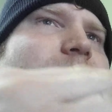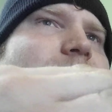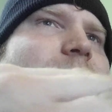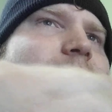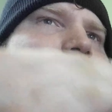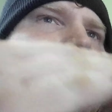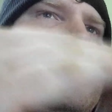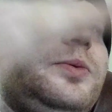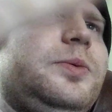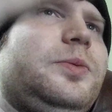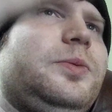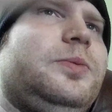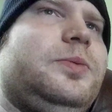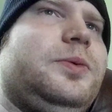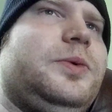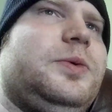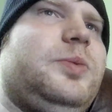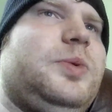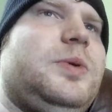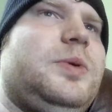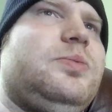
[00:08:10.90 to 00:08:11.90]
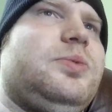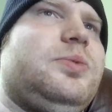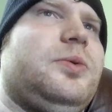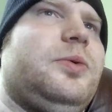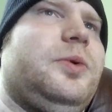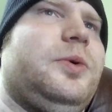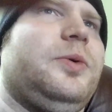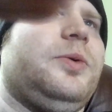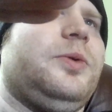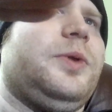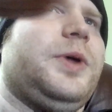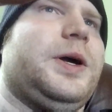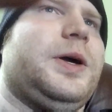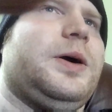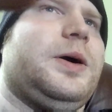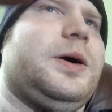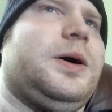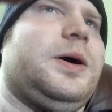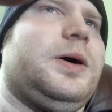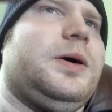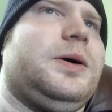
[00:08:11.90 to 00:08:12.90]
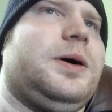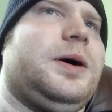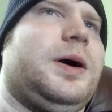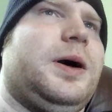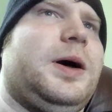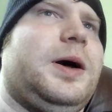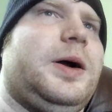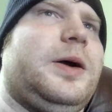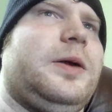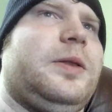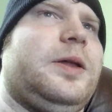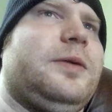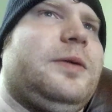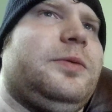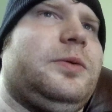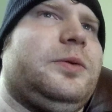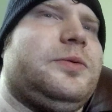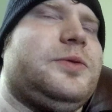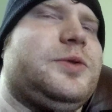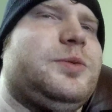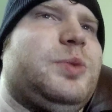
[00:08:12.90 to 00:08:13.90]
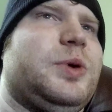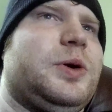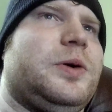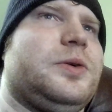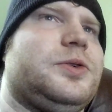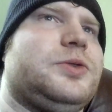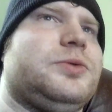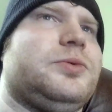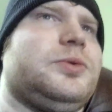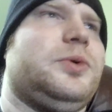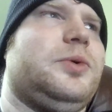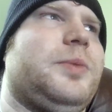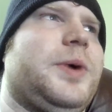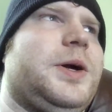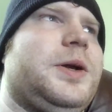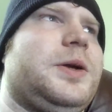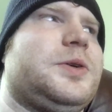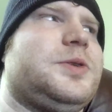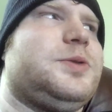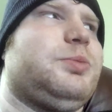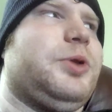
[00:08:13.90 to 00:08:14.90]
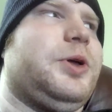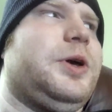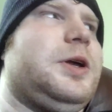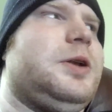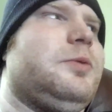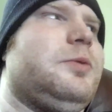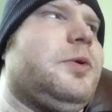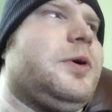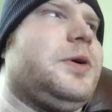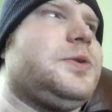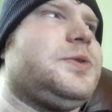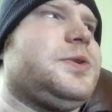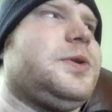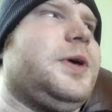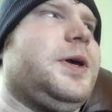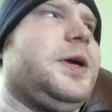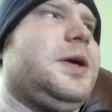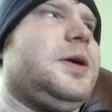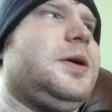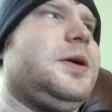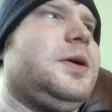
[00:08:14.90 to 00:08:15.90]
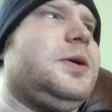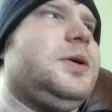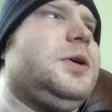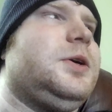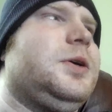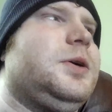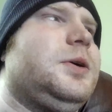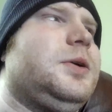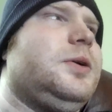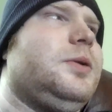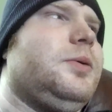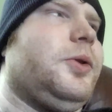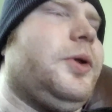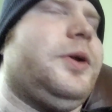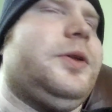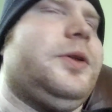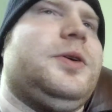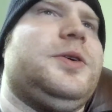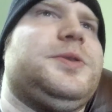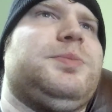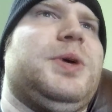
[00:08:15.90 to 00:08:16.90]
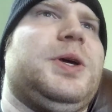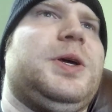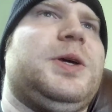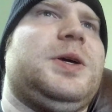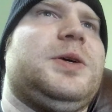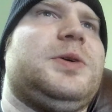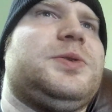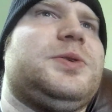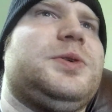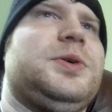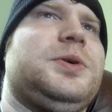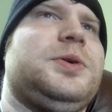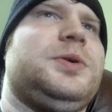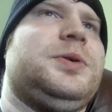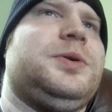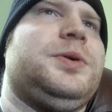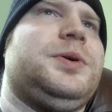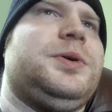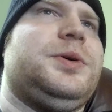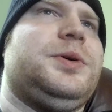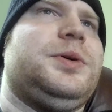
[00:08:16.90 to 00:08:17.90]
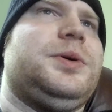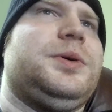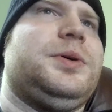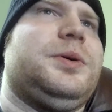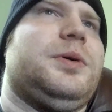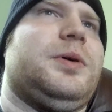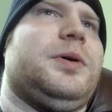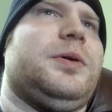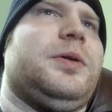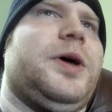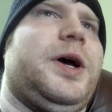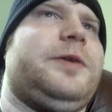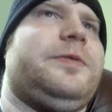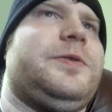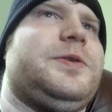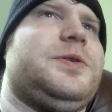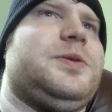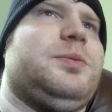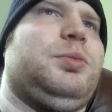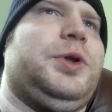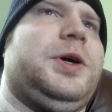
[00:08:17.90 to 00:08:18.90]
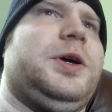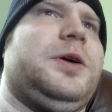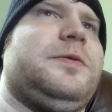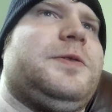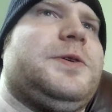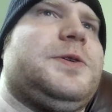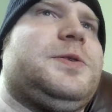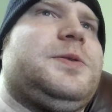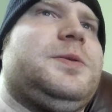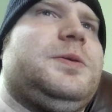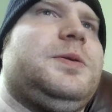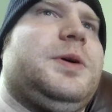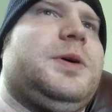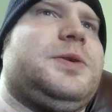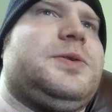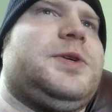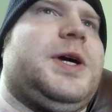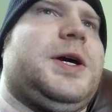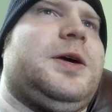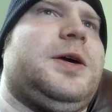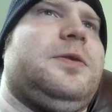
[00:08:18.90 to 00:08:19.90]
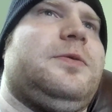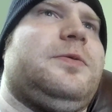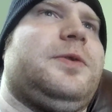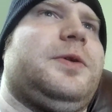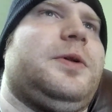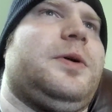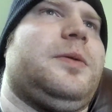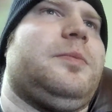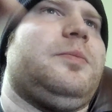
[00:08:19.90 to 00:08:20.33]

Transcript: the people on like a higher level of spiritual might explain, where it's like a lot of these beings, our life is a blink of a second for them.